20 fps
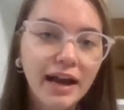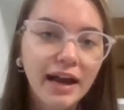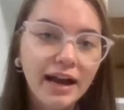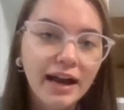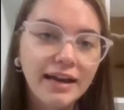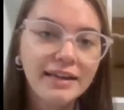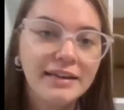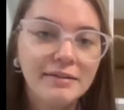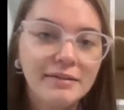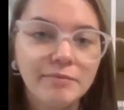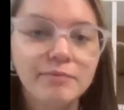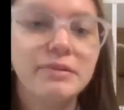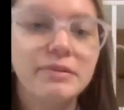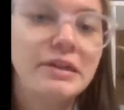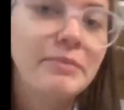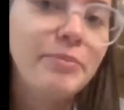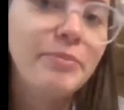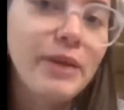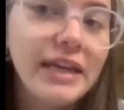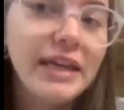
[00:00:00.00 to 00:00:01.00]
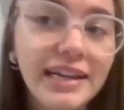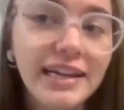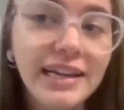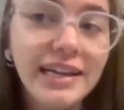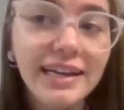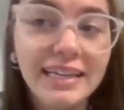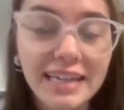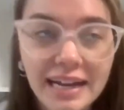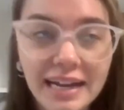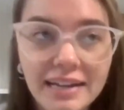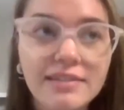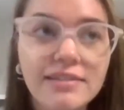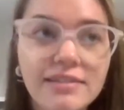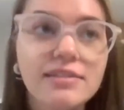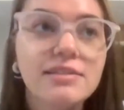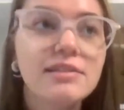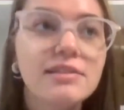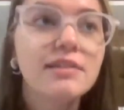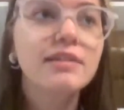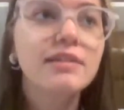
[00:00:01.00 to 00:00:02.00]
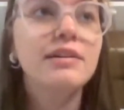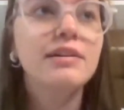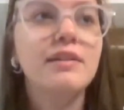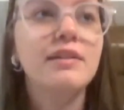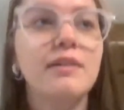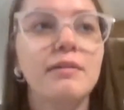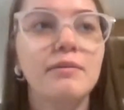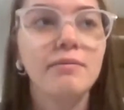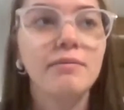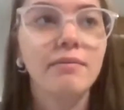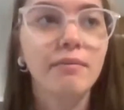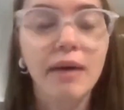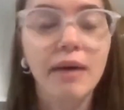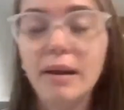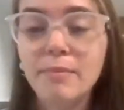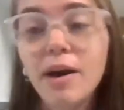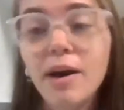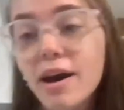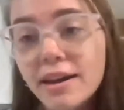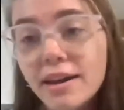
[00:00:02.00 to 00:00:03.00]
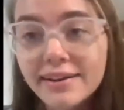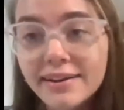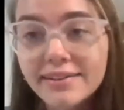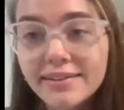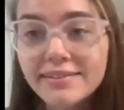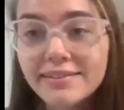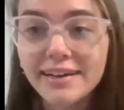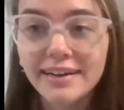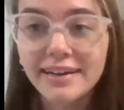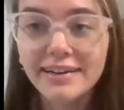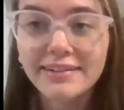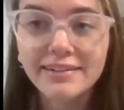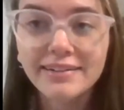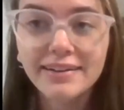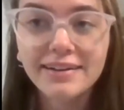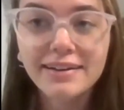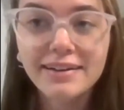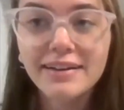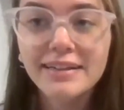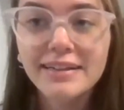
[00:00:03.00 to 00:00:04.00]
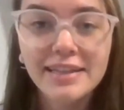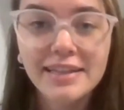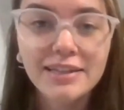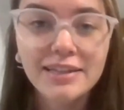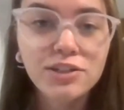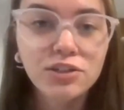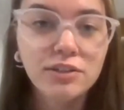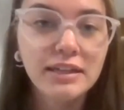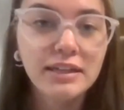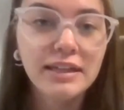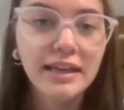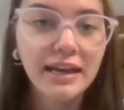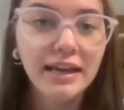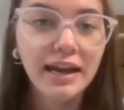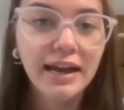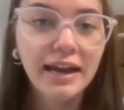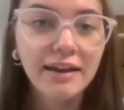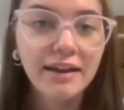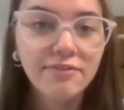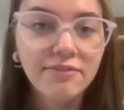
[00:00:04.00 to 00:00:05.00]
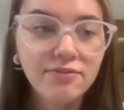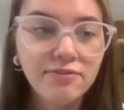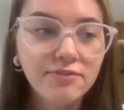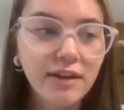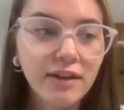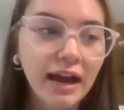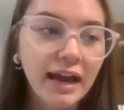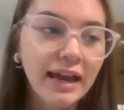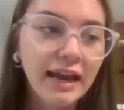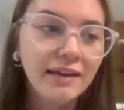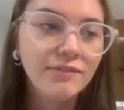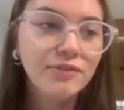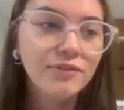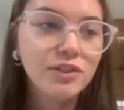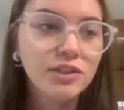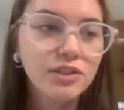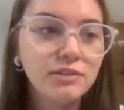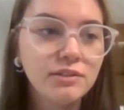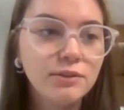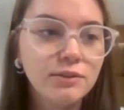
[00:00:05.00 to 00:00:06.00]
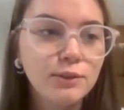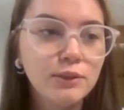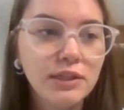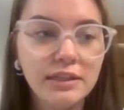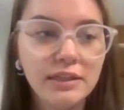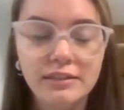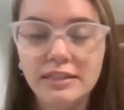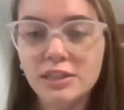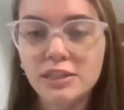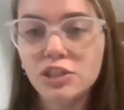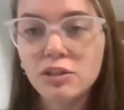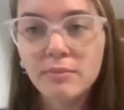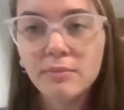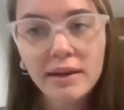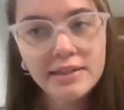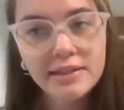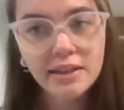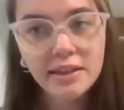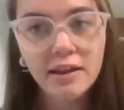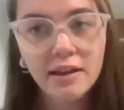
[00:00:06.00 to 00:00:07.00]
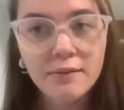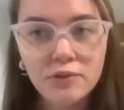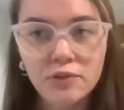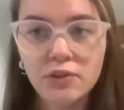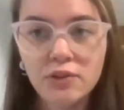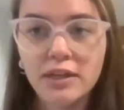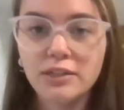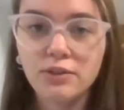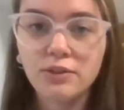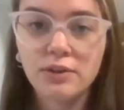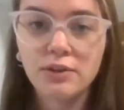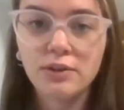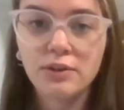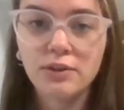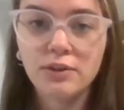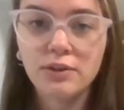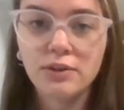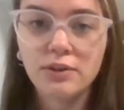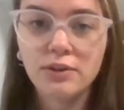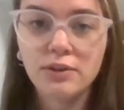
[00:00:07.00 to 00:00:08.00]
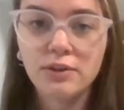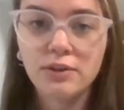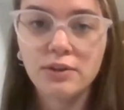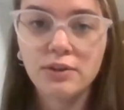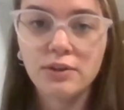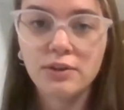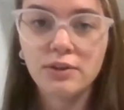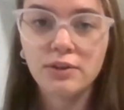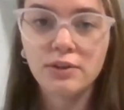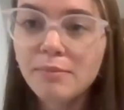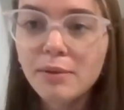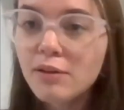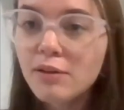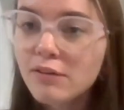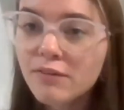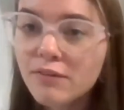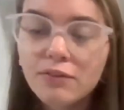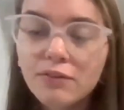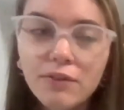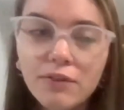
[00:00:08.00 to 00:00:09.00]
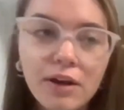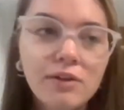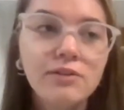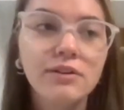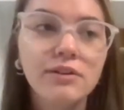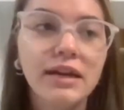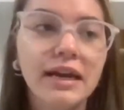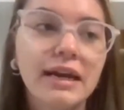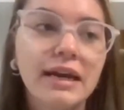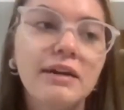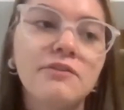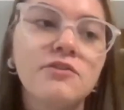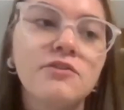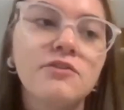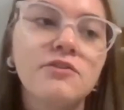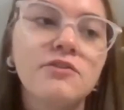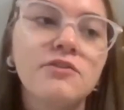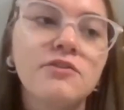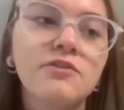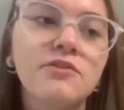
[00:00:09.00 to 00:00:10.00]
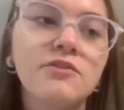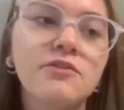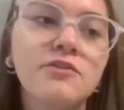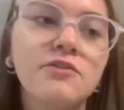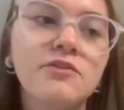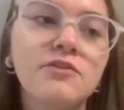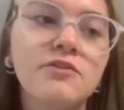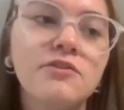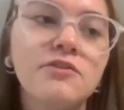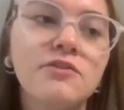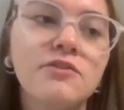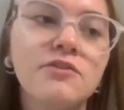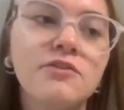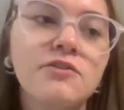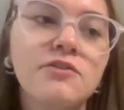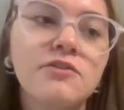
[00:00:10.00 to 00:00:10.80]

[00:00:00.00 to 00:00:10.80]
I mean, I am competing against my body. Like, essentially, like I have to condition myself so that I don't attack in the middle of the road. I have to